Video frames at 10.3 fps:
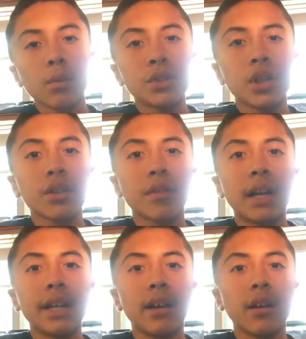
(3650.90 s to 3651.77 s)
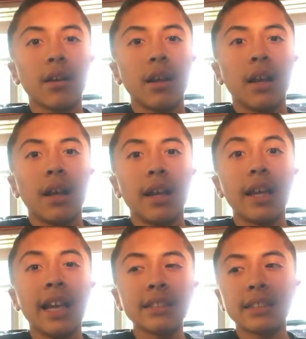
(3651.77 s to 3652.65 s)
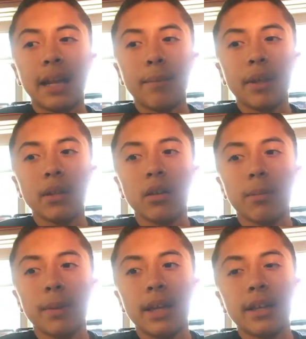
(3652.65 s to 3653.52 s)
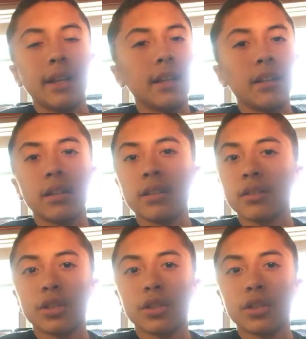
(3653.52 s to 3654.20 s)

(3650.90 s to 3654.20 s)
and took the red eared he hissed at me a little bit he didn't uh,